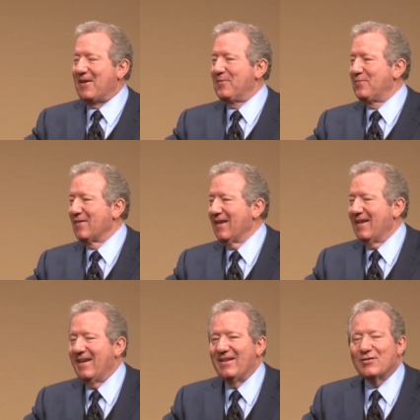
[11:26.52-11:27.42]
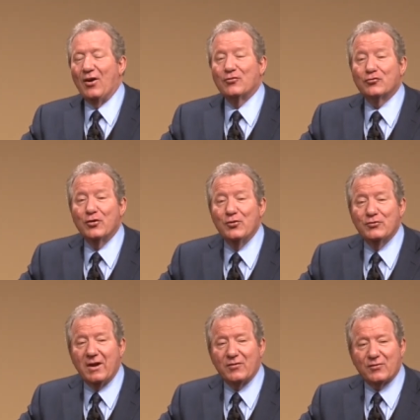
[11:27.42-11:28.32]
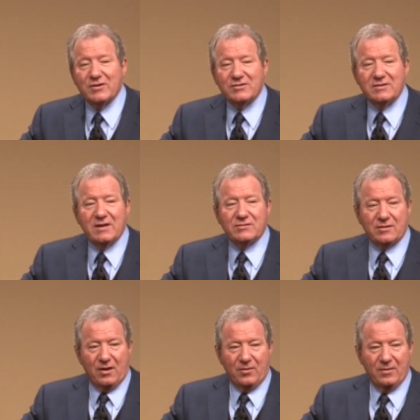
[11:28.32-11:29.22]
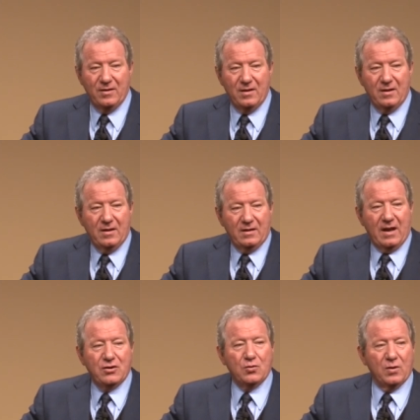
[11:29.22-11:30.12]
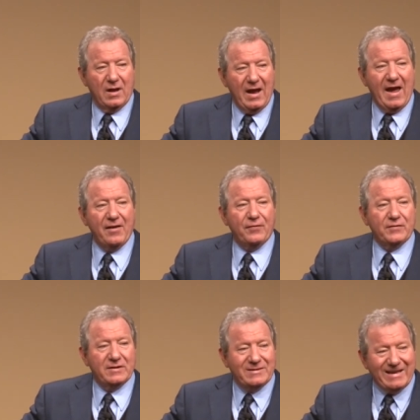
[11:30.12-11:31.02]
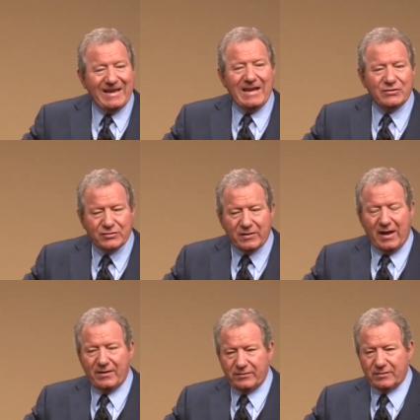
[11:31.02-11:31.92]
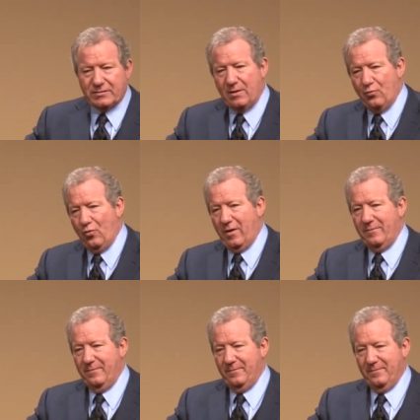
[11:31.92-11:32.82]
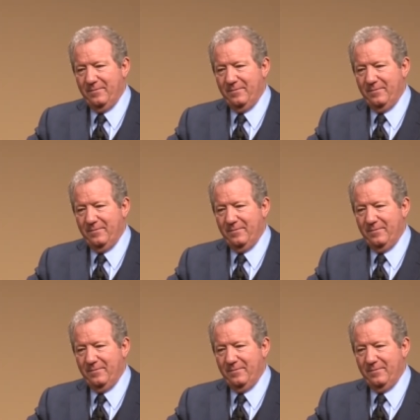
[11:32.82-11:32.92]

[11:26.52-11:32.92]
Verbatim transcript: uh, it's called Truths Every Christian Needs to Know. Now, you will have to teach that to someone.